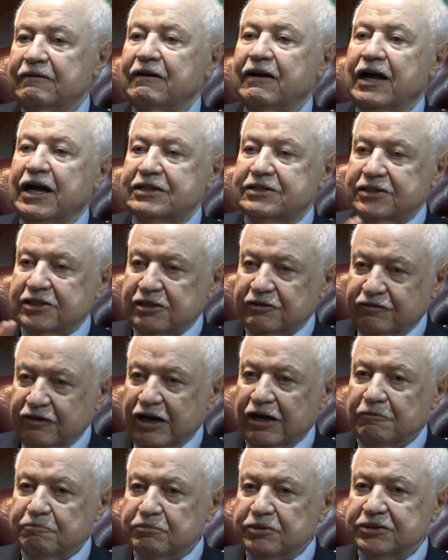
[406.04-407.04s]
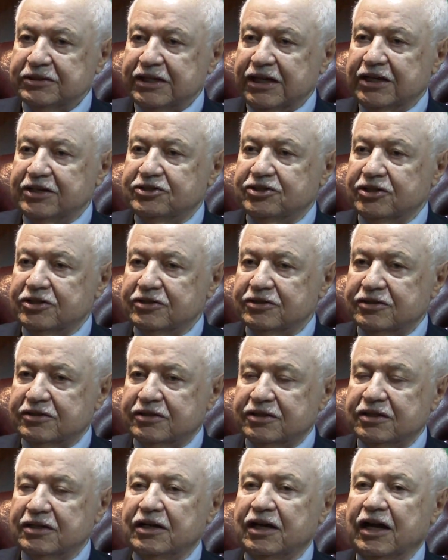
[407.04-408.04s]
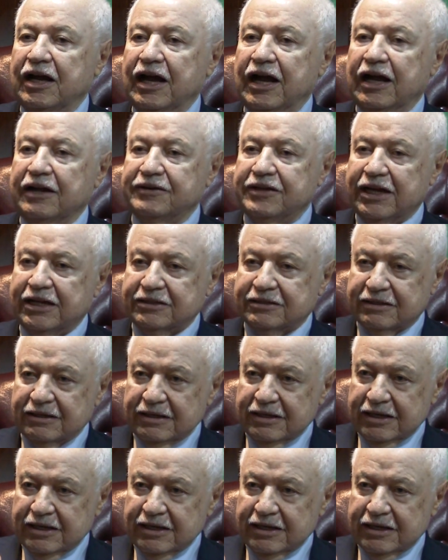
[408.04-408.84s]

as a development agent, and that